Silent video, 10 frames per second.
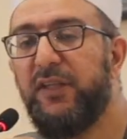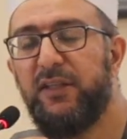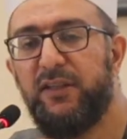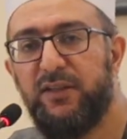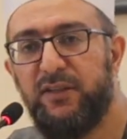
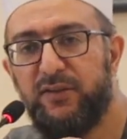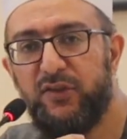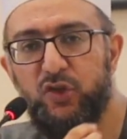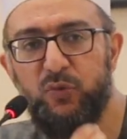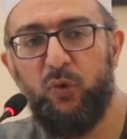the
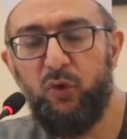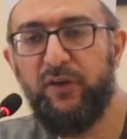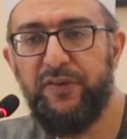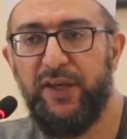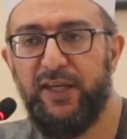
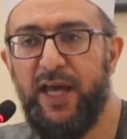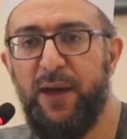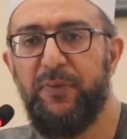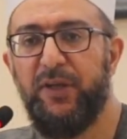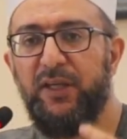small thing
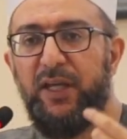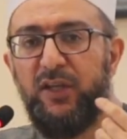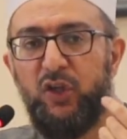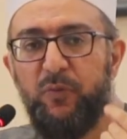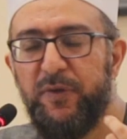happening in
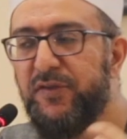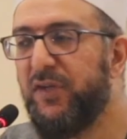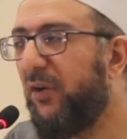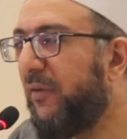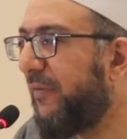the human
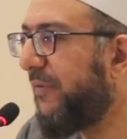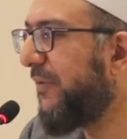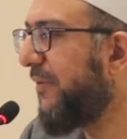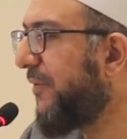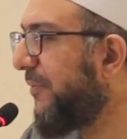self.
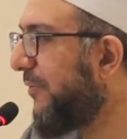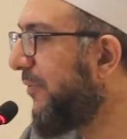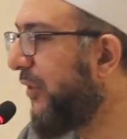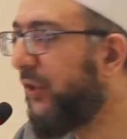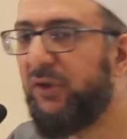
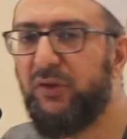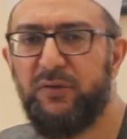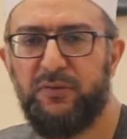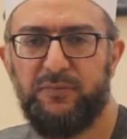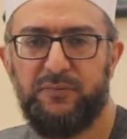You're